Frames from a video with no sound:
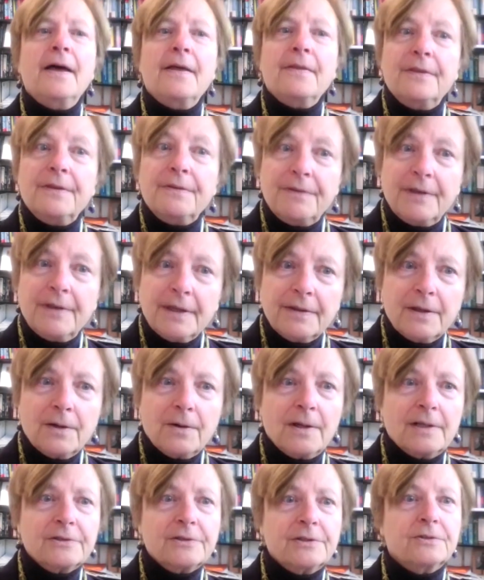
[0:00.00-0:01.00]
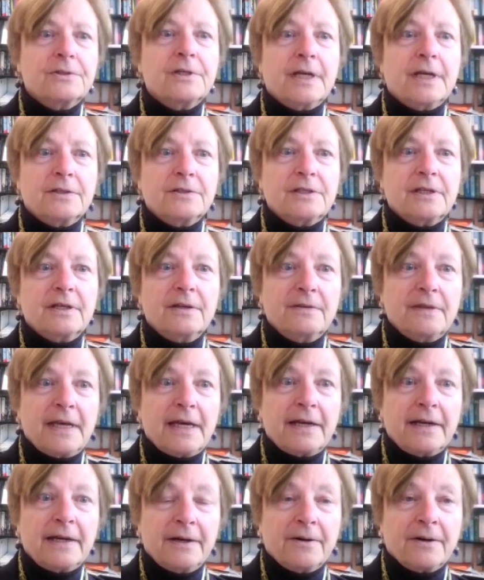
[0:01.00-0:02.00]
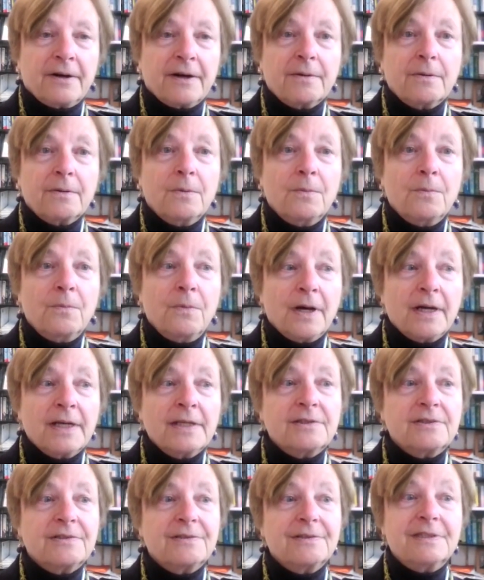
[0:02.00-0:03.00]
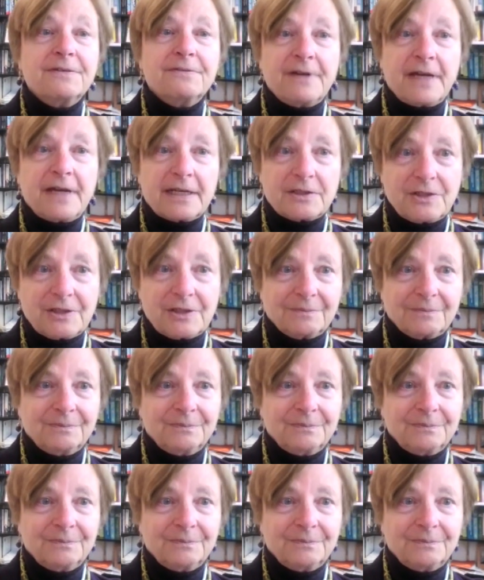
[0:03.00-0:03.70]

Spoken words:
The thing that also changed in that era was defection.